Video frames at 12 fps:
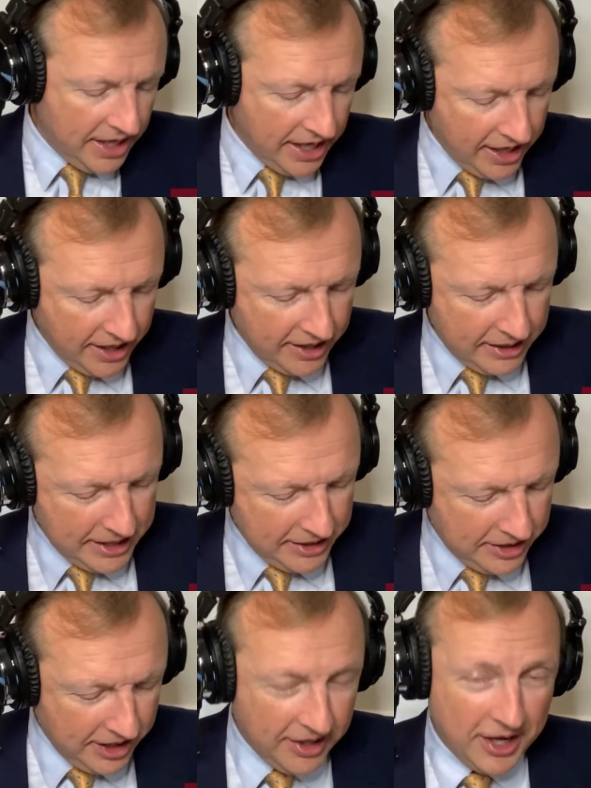
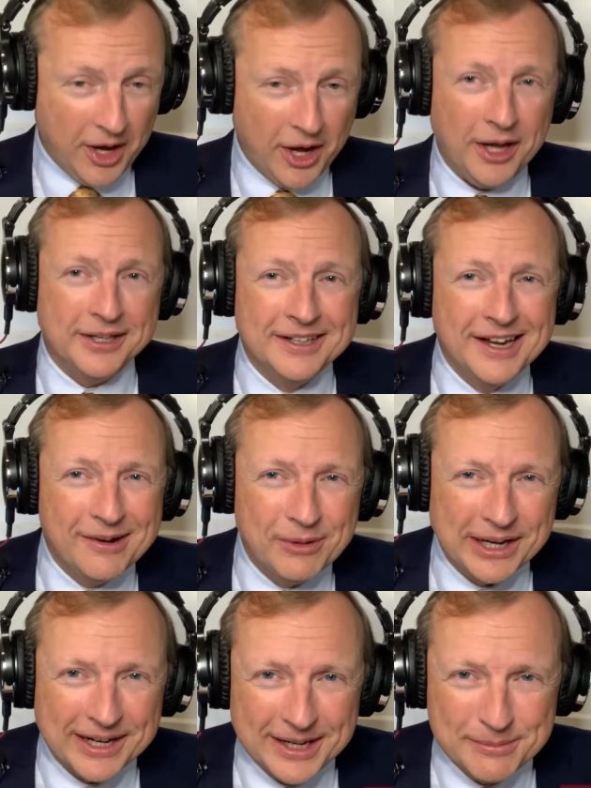
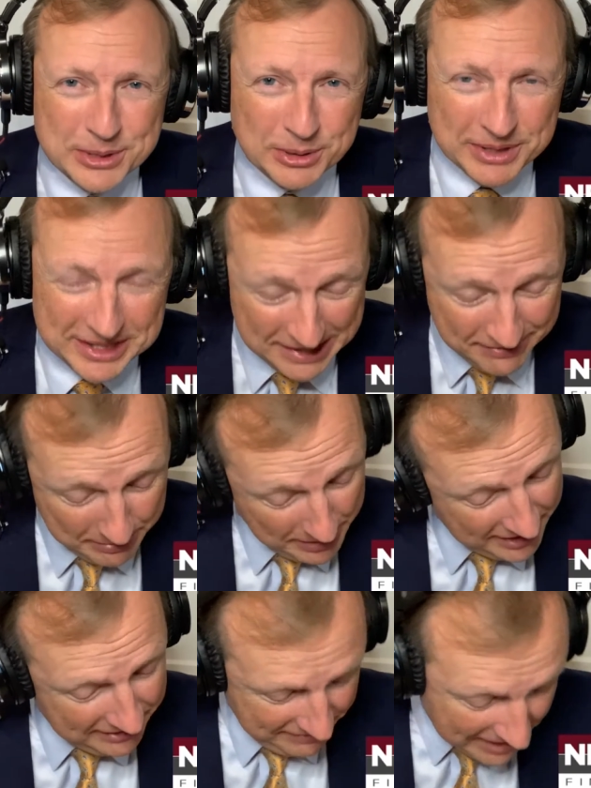When it comes to receiving
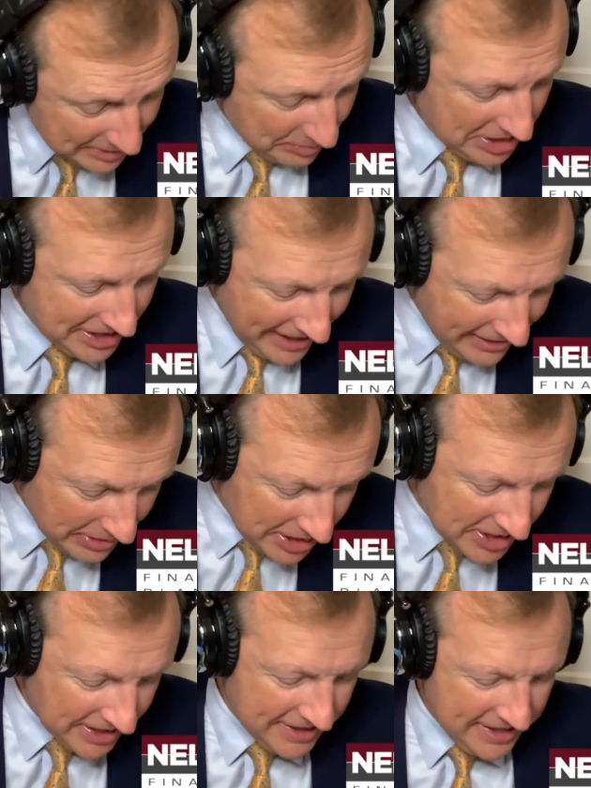my investment
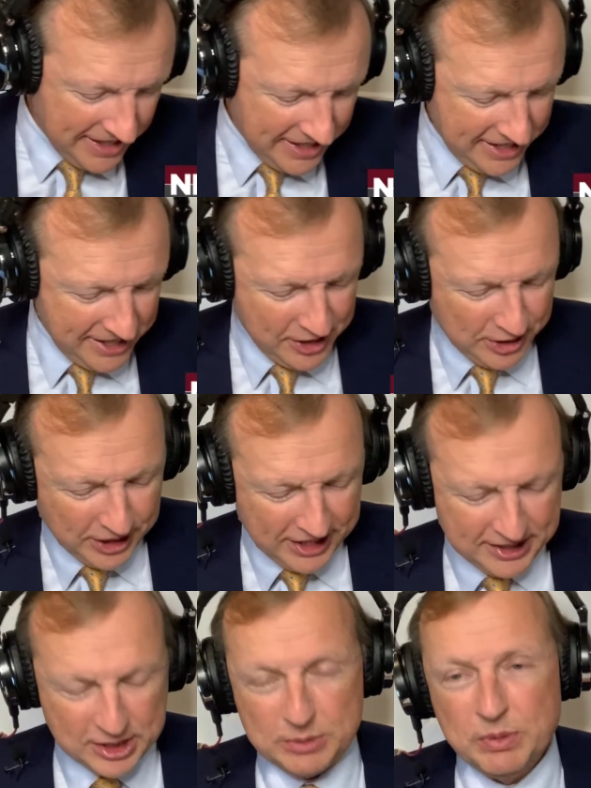statements, look at
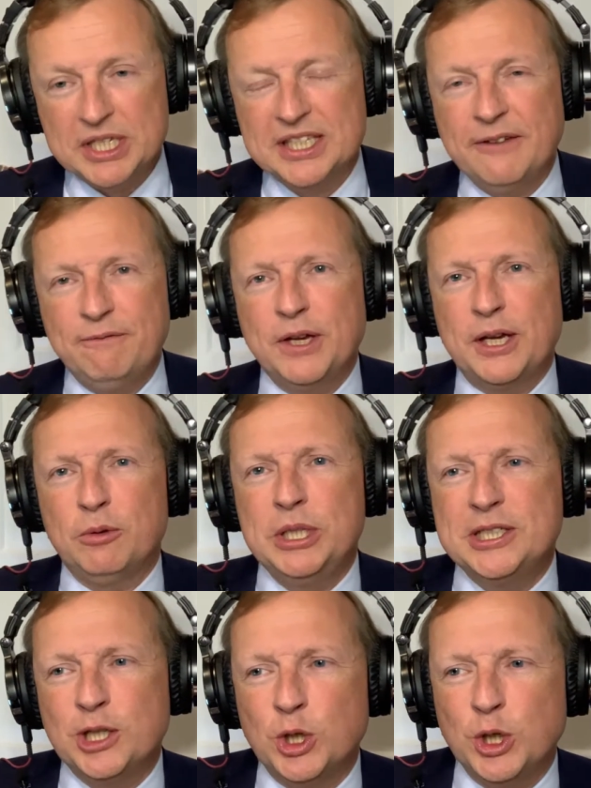the specific
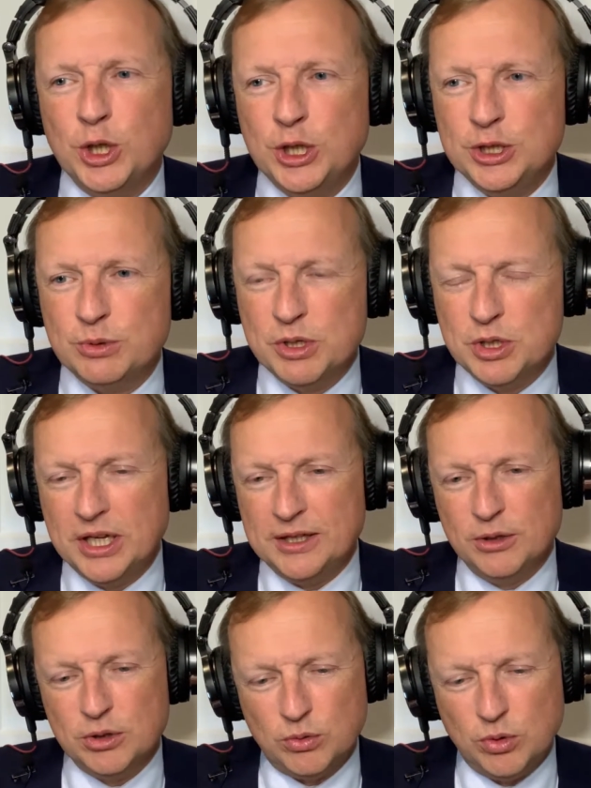returns. Once you get
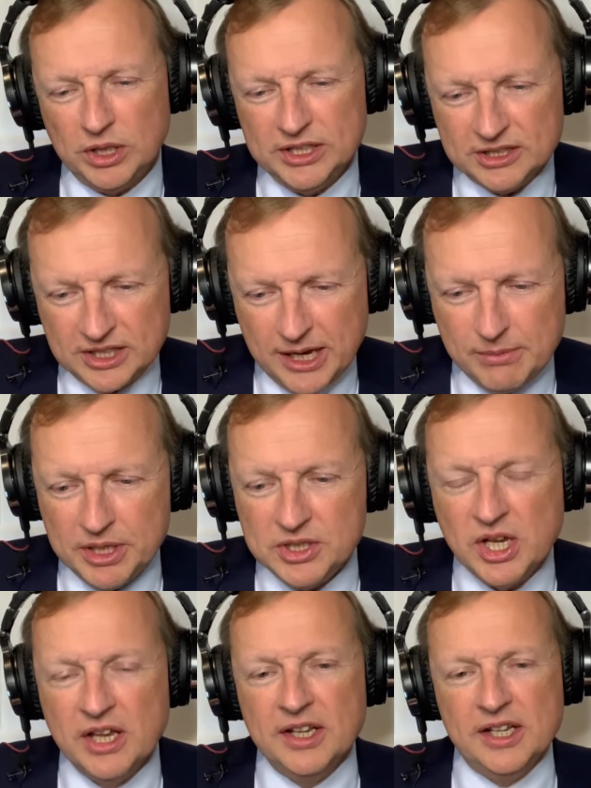those quarterly statements,
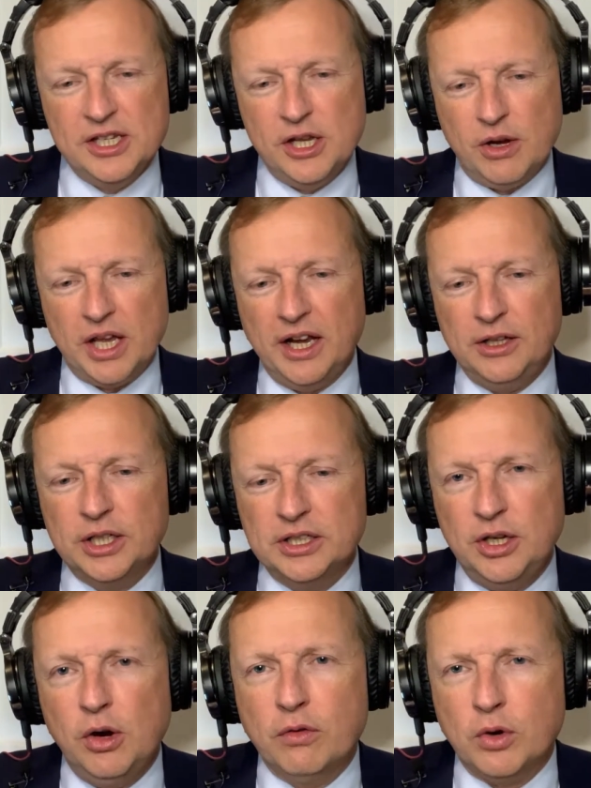kind of look at
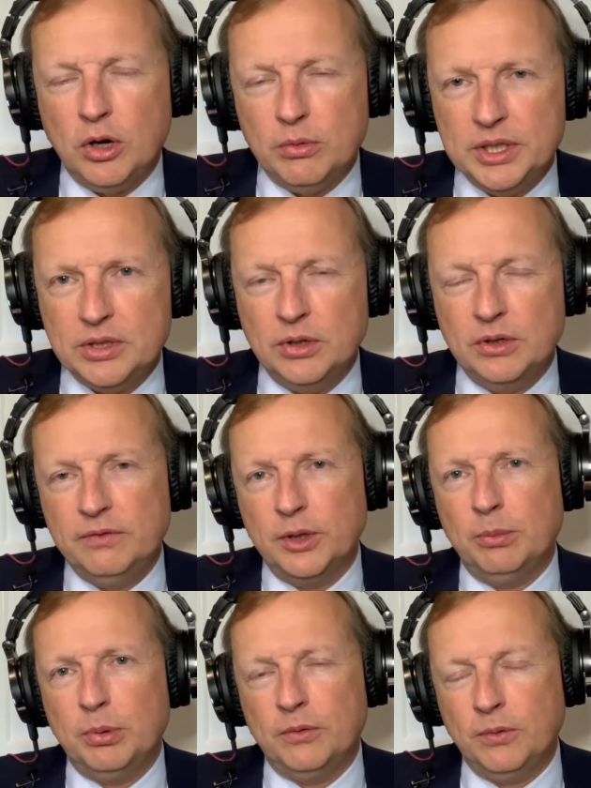the overall return for
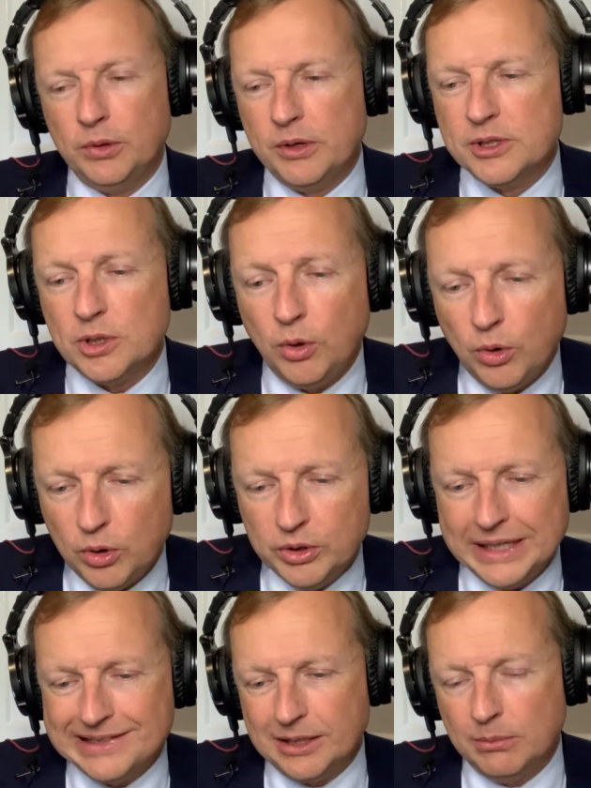the portfolio as a whole.
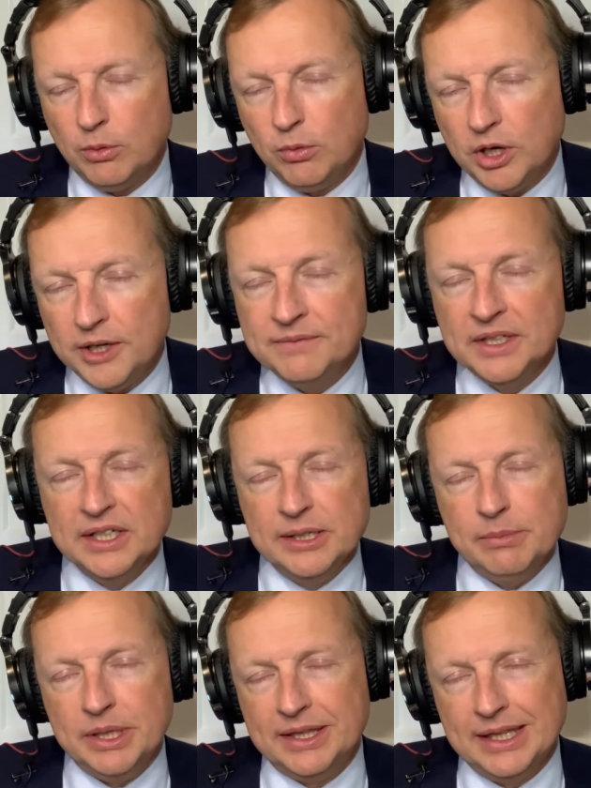That's number one.
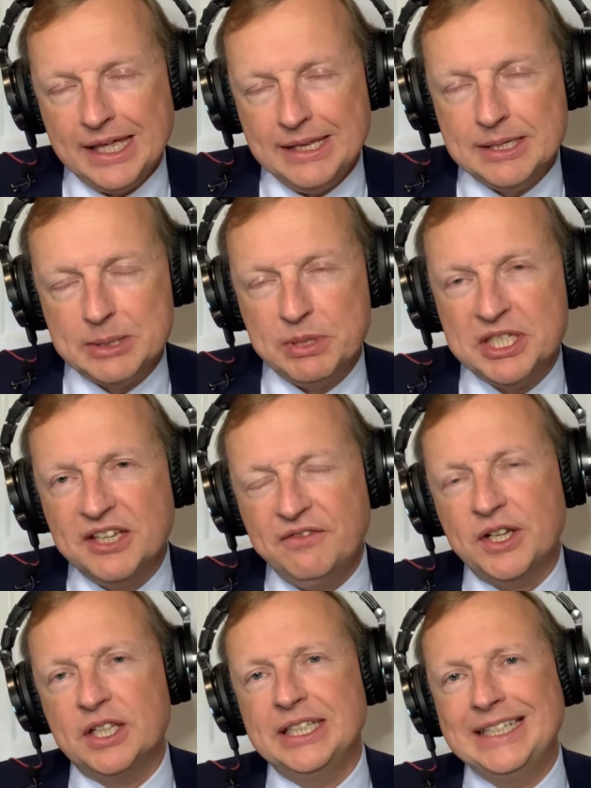But then
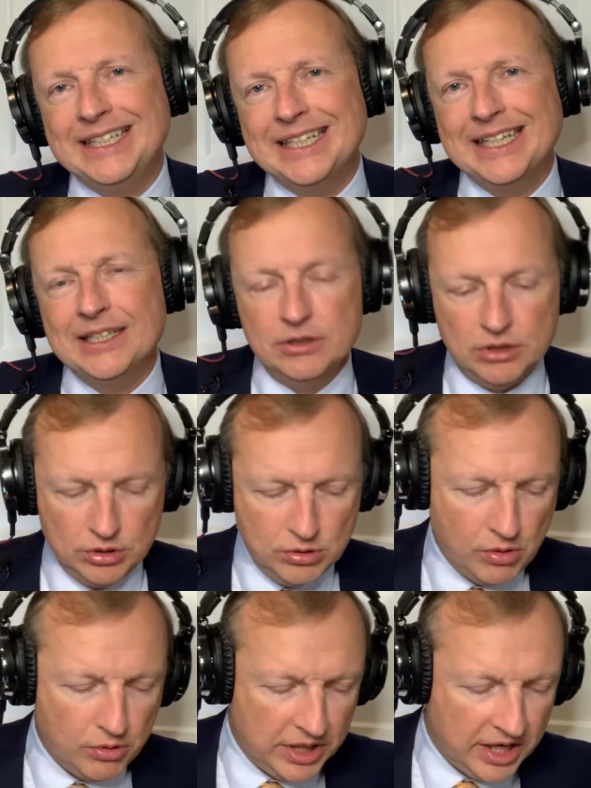specifically dig
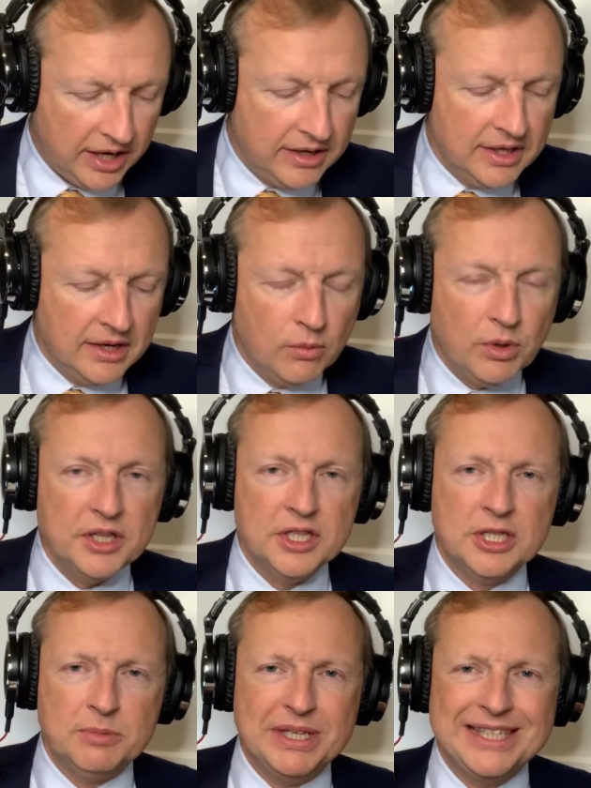into, okay, what are the
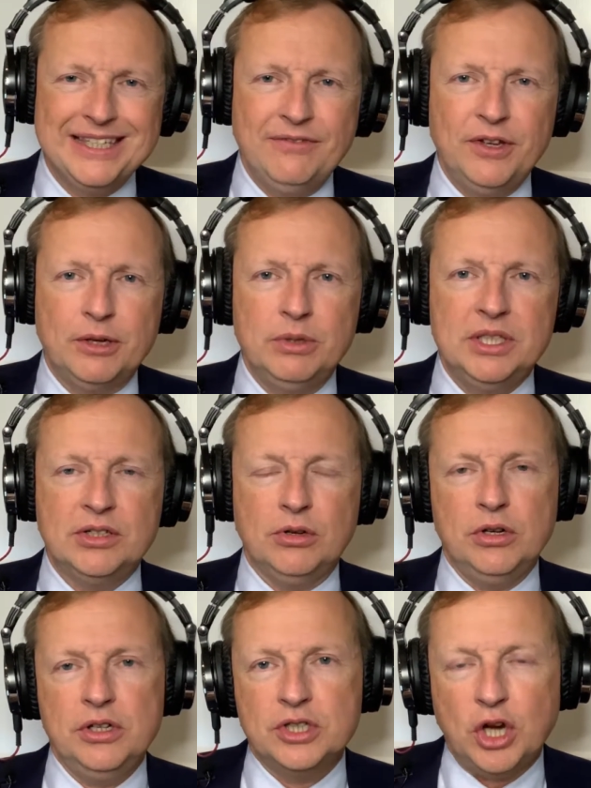specific
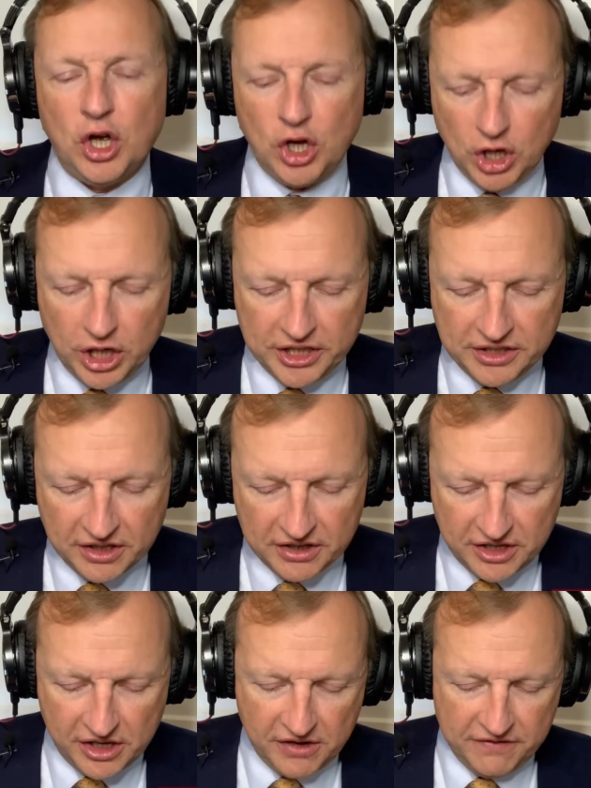returns on the